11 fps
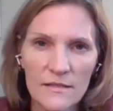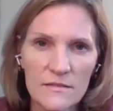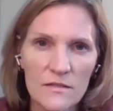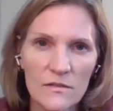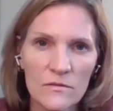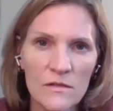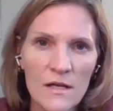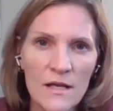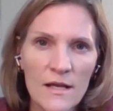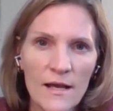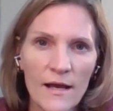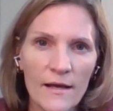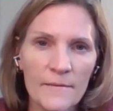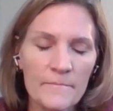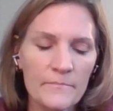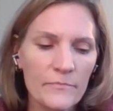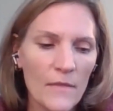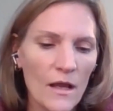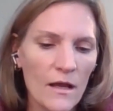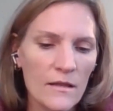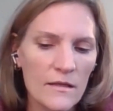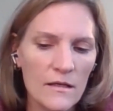And so
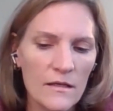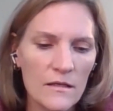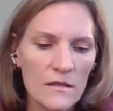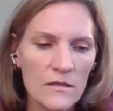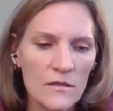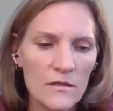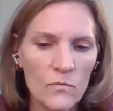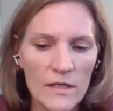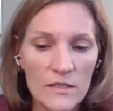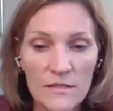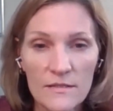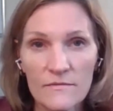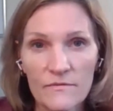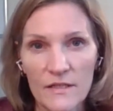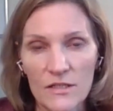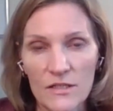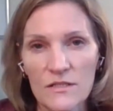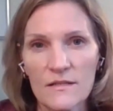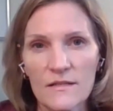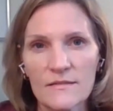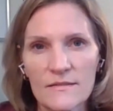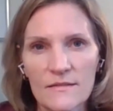I think, you know, we just finished
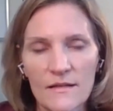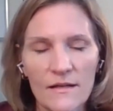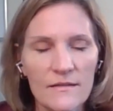this,